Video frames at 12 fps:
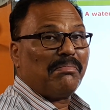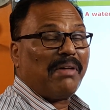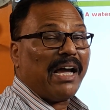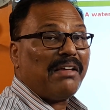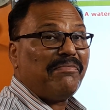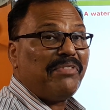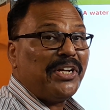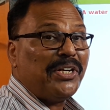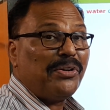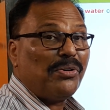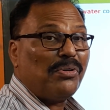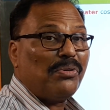my
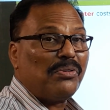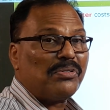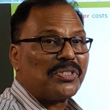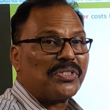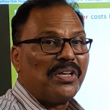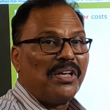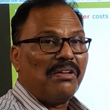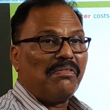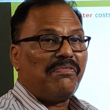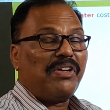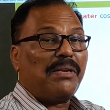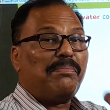videos
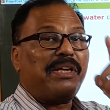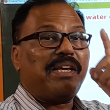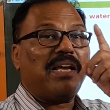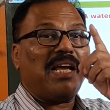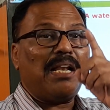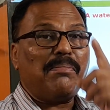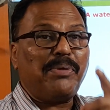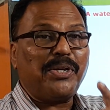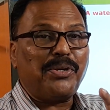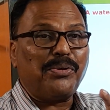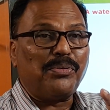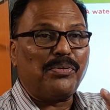will be
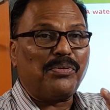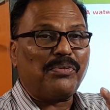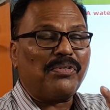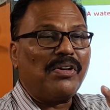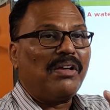helping you,